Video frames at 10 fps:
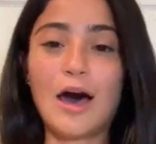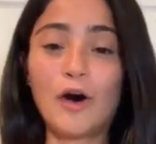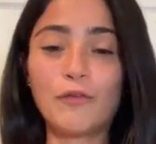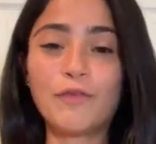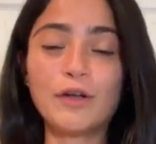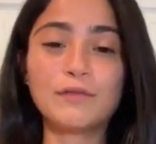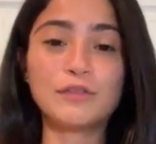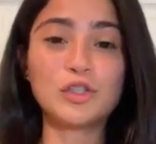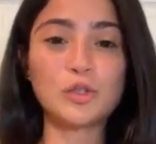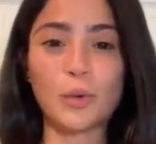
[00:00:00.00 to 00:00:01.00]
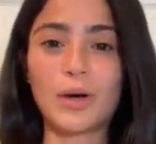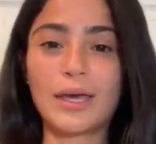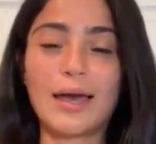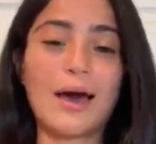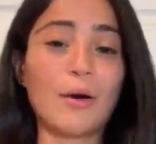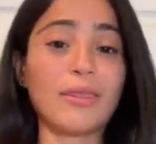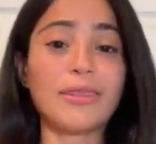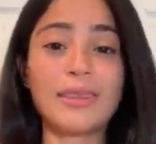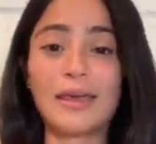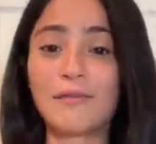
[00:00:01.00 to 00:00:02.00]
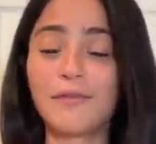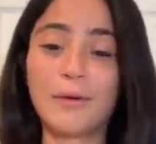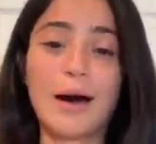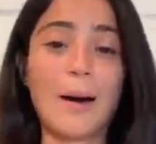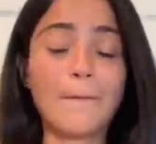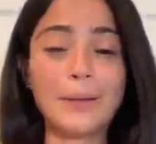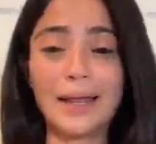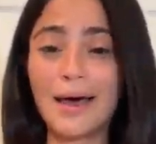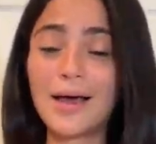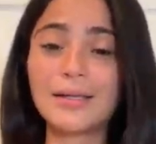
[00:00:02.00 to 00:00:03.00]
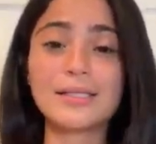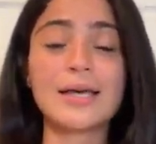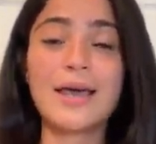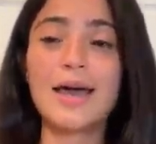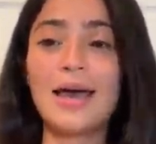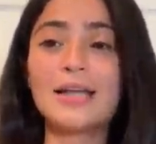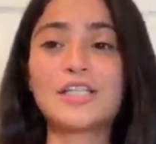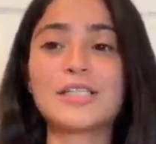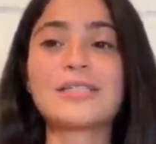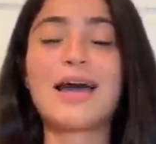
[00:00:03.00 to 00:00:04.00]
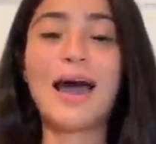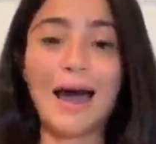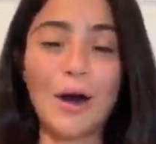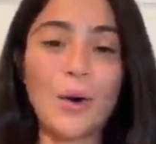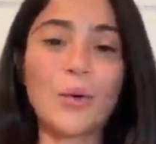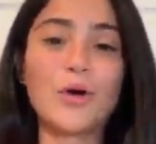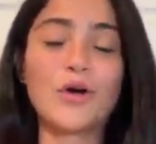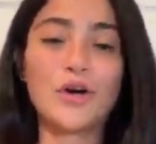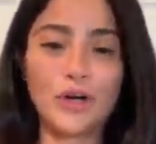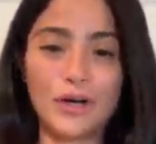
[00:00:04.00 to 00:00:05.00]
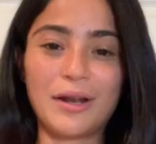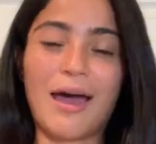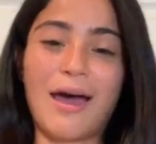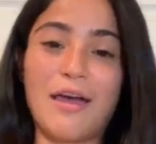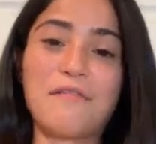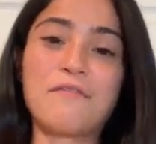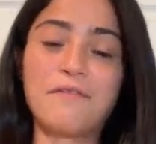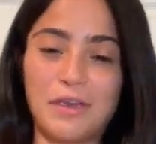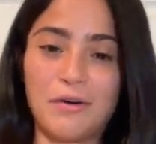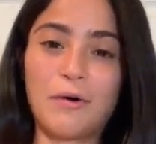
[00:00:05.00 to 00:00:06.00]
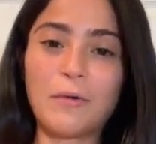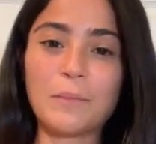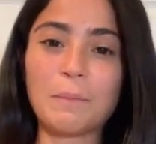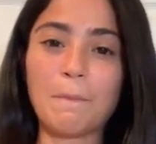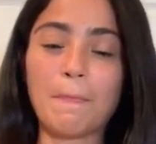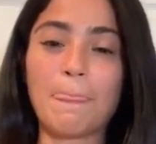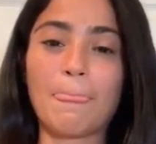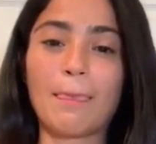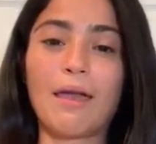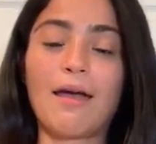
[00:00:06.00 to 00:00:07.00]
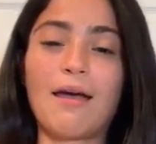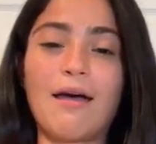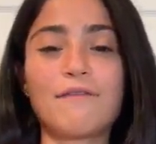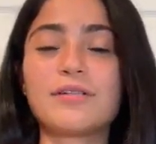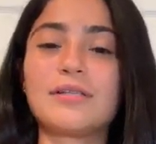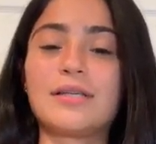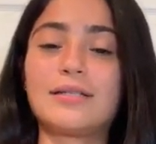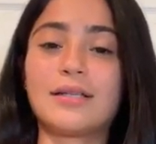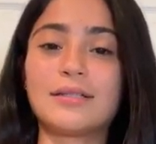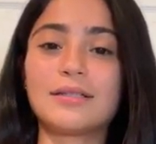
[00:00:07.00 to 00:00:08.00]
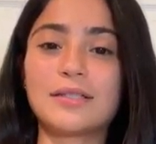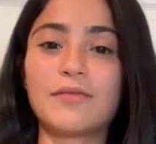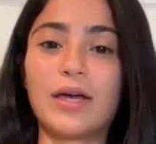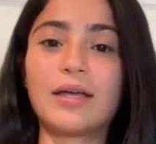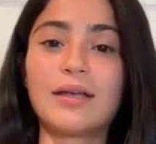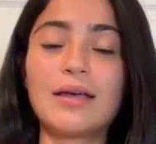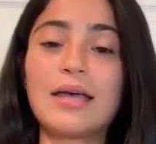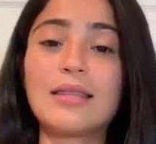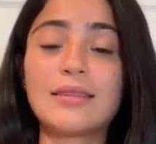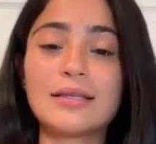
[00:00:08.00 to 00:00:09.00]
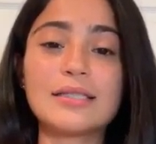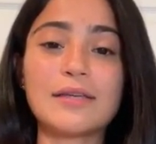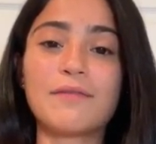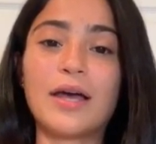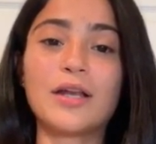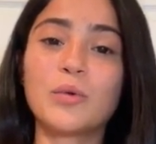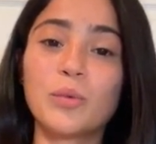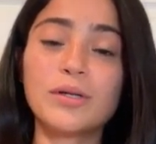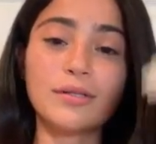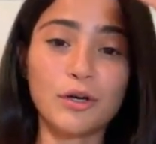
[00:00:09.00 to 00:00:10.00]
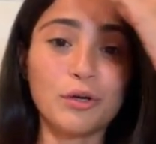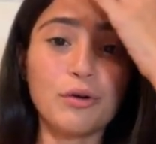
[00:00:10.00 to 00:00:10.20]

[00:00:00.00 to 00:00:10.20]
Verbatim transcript: how full of joy, how thankful, how blessed, just how good I feel ever since I attended this event. This event was a